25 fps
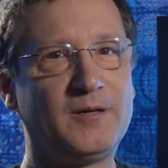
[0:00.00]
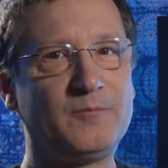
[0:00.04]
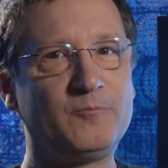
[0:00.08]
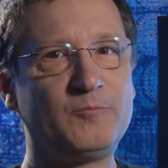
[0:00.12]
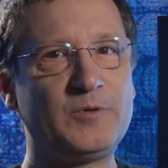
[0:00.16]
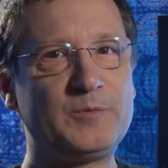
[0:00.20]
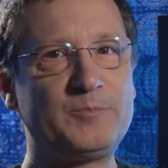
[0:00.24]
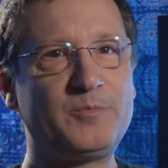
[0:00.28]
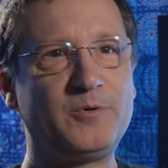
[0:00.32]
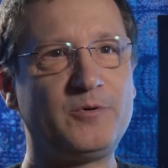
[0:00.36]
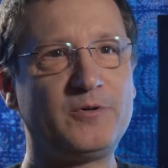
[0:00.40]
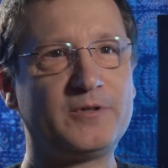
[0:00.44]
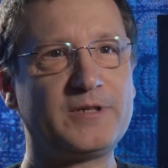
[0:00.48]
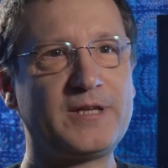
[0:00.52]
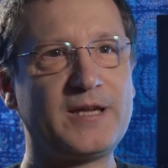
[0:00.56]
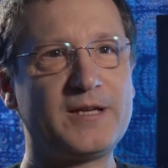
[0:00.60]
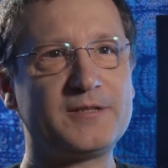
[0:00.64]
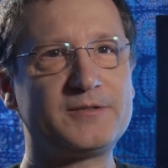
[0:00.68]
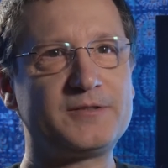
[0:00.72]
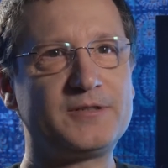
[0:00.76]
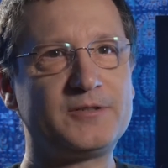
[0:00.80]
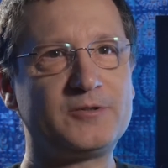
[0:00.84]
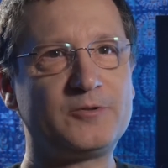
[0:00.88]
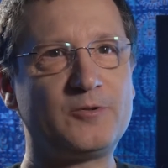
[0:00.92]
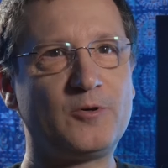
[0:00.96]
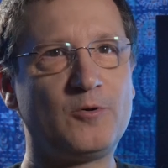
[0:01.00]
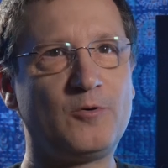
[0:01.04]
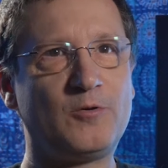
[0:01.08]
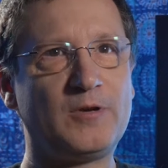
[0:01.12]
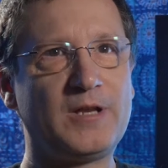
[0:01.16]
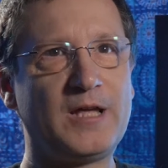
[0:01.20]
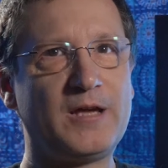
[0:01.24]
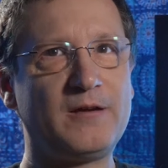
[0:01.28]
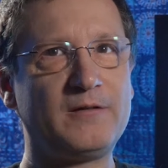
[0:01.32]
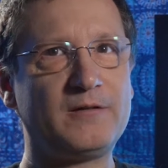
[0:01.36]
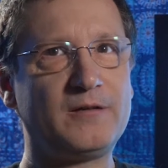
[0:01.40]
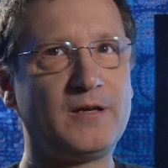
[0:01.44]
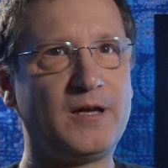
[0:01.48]
We put casting call
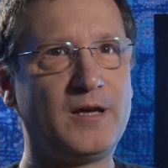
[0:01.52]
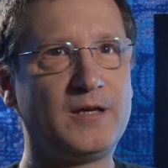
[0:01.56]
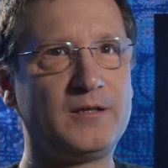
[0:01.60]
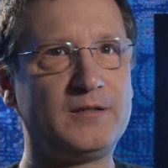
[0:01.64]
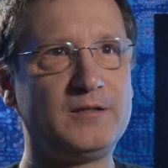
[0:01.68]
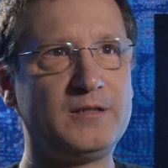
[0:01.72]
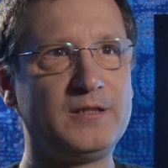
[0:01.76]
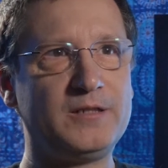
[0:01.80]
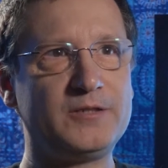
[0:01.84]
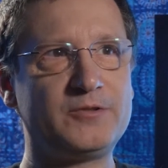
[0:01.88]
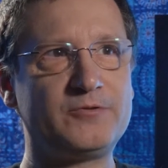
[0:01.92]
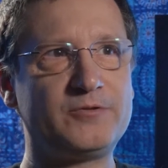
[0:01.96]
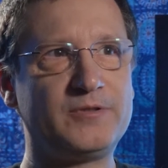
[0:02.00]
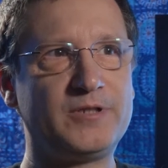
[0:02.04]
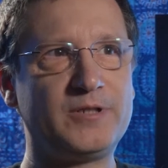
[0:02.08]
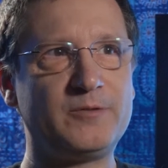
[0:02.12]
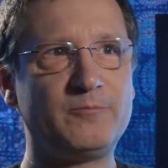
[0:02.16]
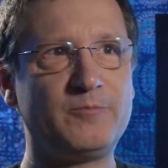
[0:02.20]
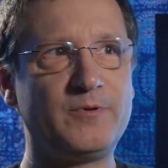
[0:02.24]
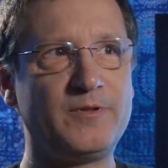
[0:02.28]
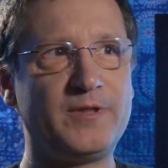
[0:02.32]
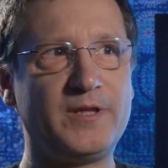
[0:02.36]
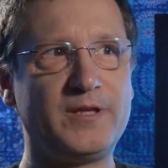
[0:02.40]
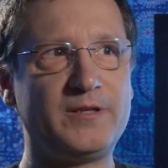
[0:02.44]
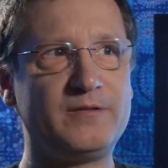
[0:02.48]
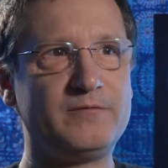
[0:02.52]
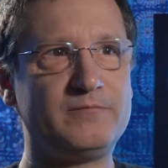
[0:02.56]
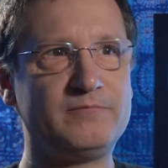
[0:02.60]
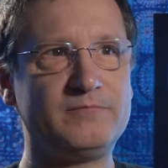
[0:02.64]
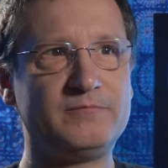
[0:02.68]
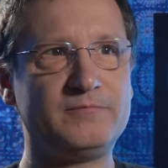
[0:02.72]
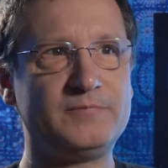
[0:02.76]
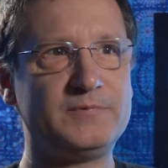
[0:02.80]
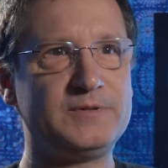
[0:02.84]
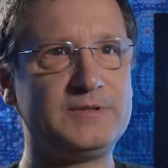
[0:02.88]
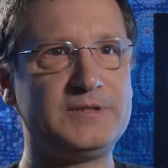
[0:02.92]
out, and literally within